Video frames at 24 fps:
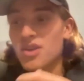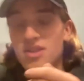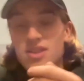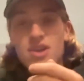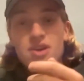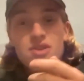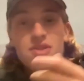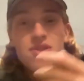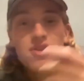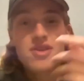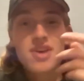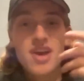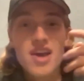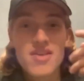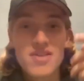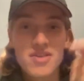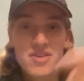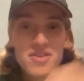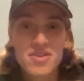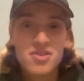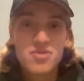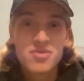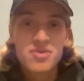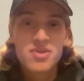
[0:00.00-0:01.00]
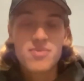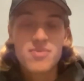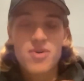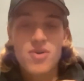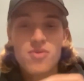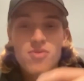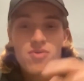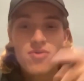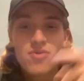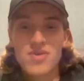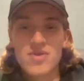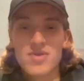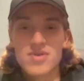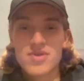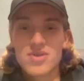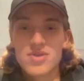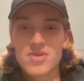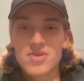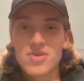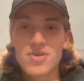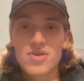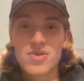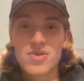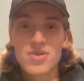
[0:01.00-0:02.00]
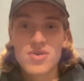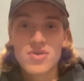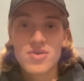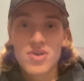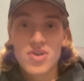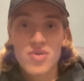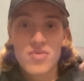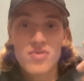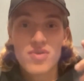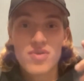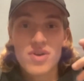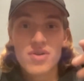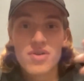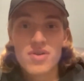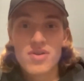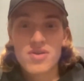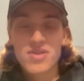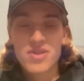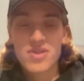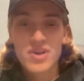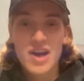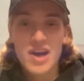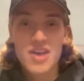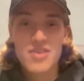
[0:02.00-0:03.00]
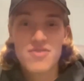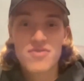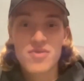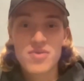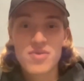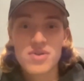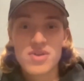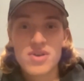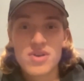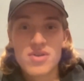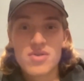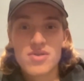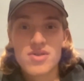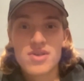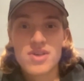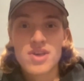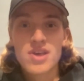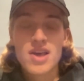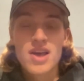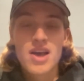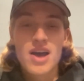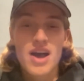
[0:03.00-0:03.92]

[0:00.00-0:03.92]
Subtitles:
tell these guys a little bit about your career the last few years.